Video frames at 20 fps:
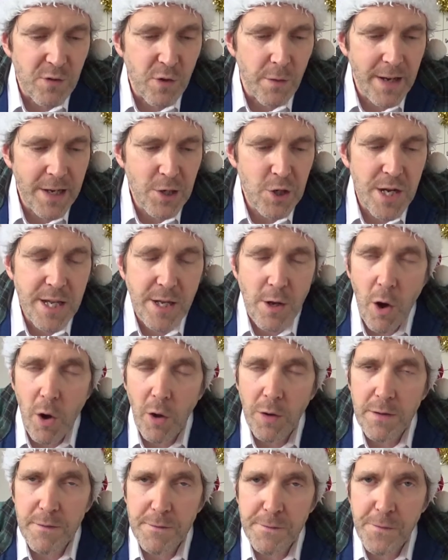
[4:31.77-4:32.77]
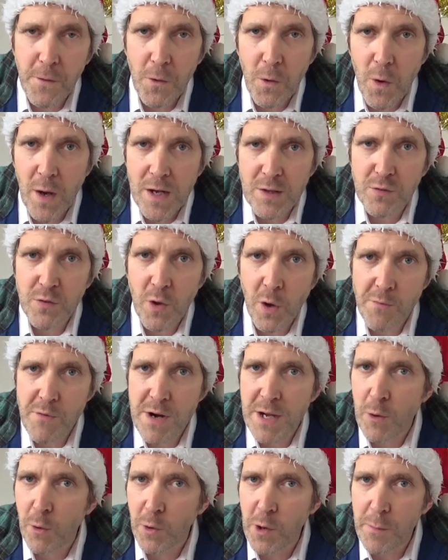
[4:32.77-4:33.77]
so I've actually gone for a song
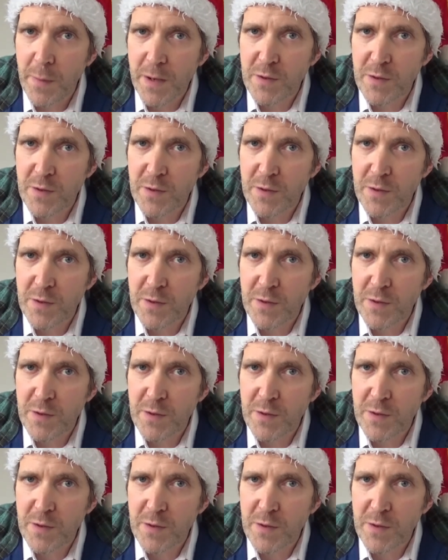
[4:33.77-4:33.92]
recorded